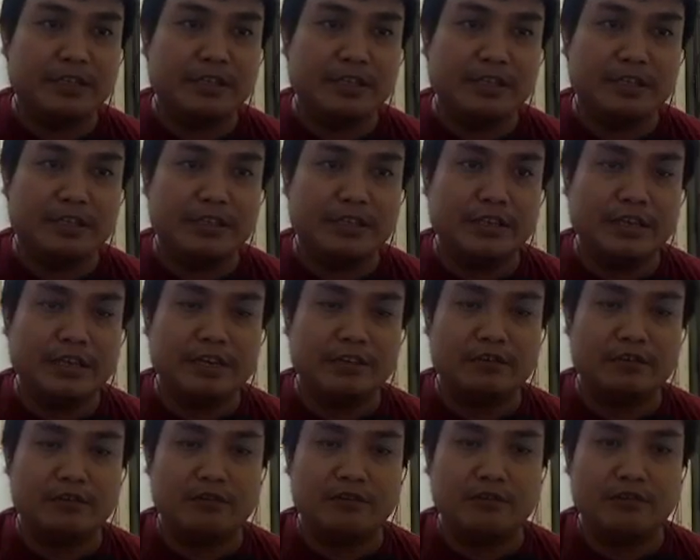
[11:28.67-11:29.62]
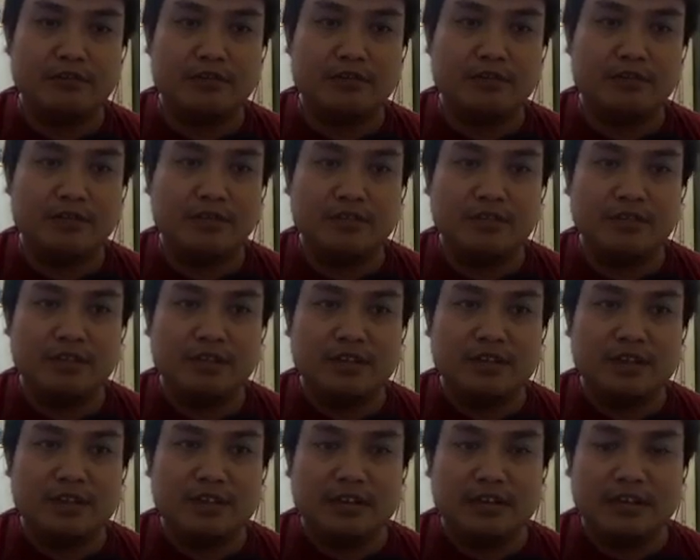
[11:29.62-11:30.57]
this error
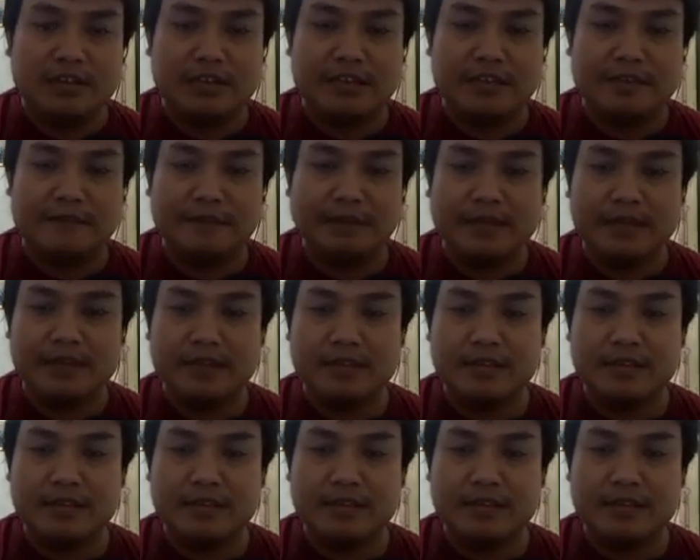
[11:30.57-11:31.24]
graphic.